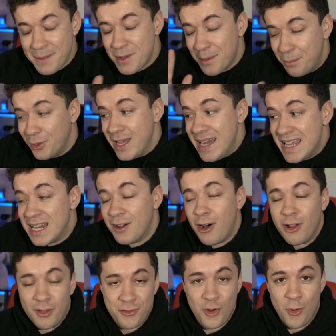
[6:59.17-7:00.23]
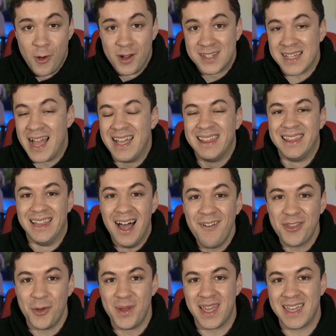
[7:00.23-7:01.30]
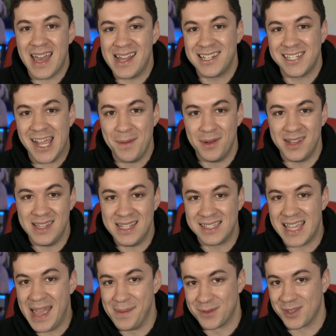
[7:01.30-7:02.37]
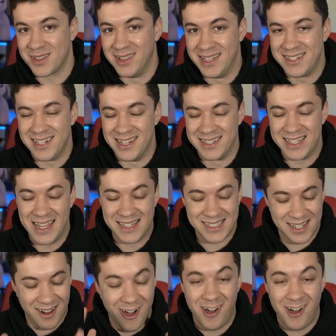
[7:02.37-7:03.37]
that I'm complaining at all, of course. I love that we can catch Shaman in these games with glitches. It's